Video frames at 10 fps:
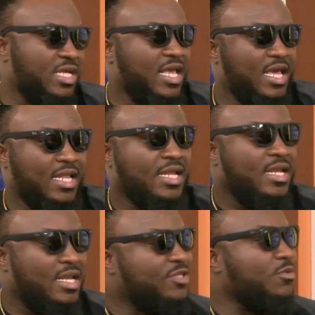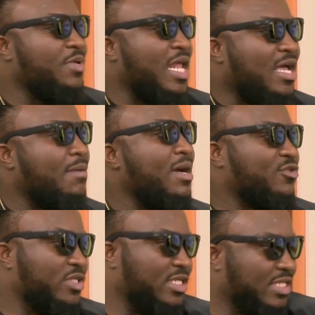And then the next moment, I come back to
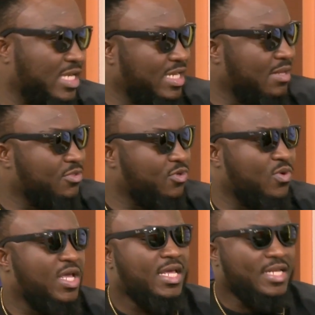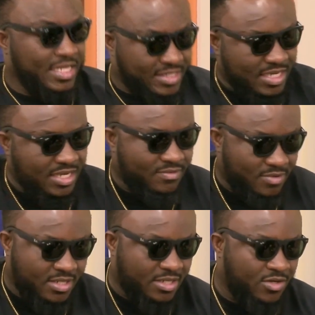entertain them. So they take it,
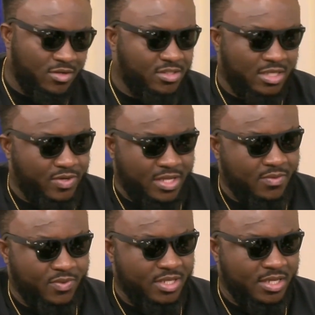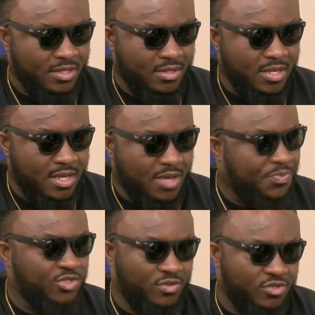they don't take it with a pinch
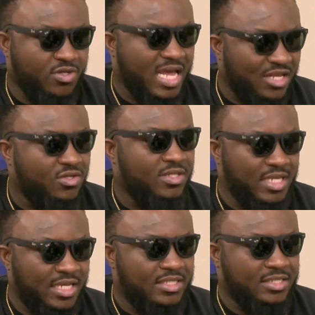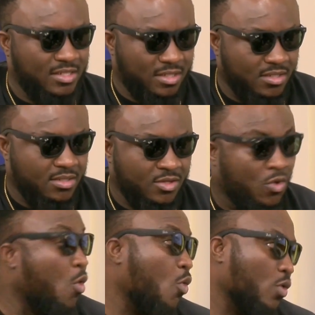of salt. They actually take it in a whole.